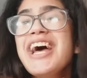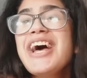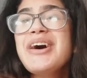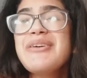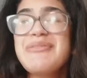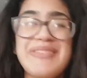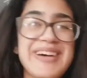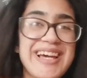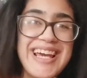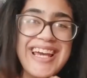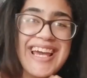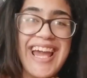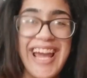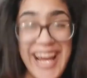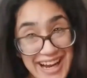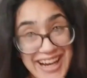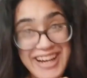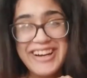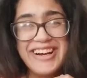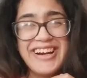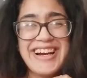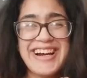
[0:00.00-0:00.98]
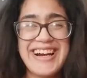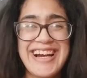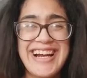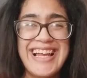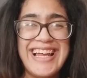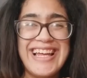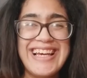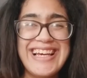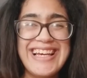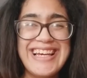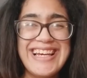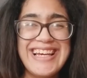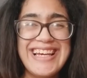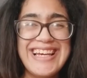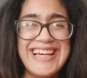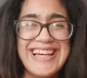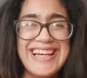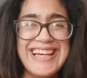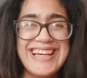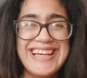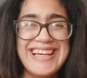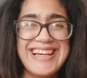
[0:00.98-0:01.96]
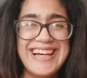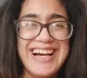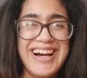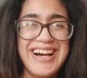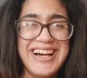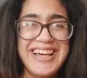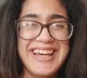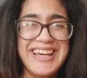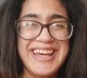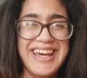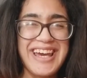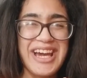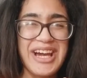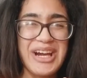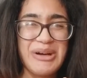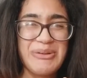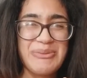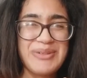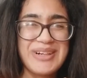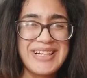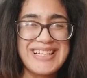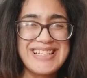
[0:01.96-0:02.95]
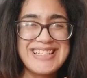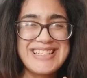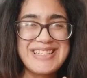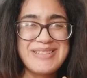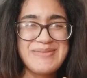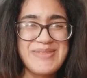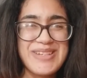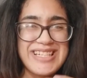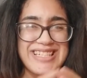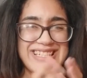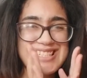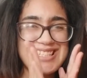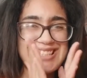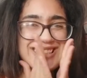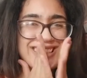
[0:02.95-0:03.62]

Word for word: my hair camera, especially